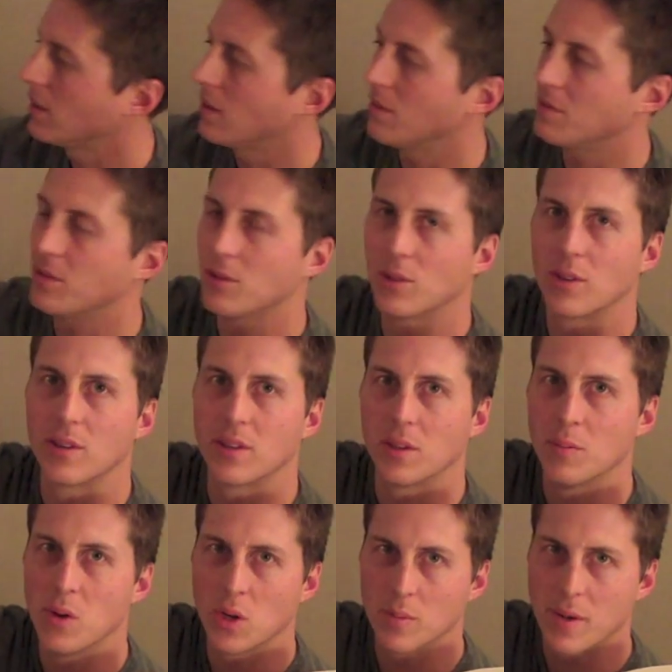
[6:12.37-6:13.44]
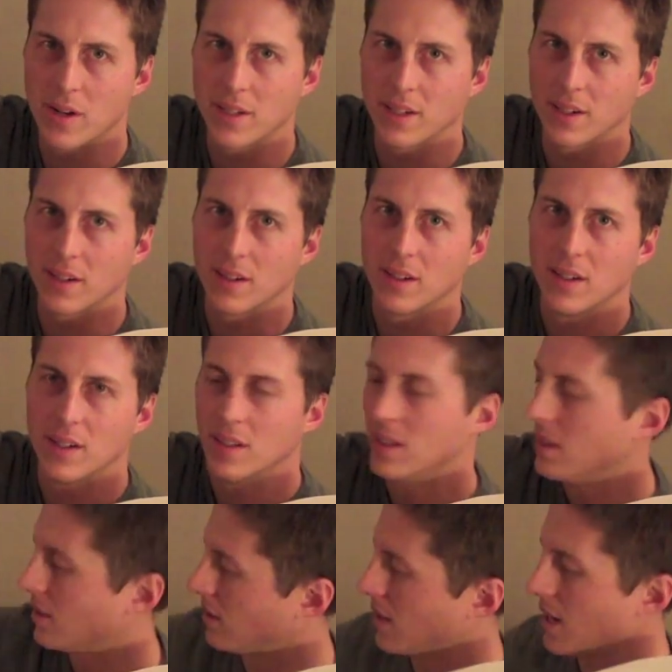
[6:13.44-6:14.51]
of your motor mount here,
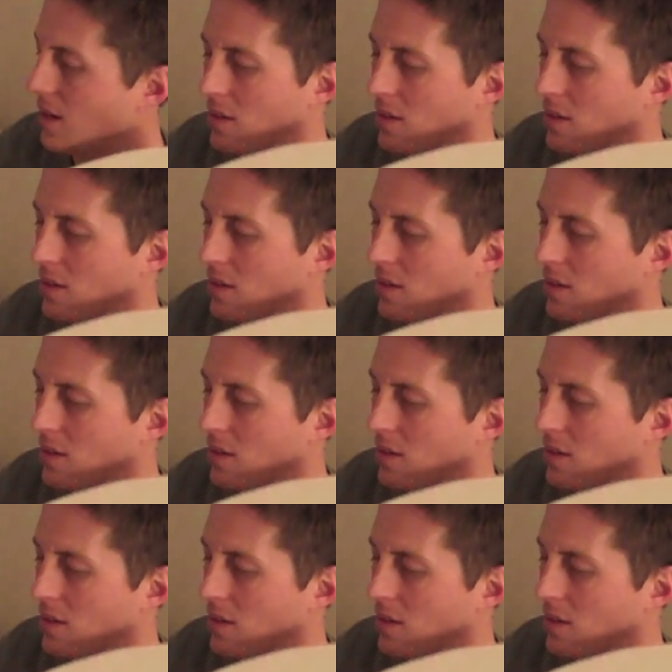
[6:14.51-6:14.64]
okay?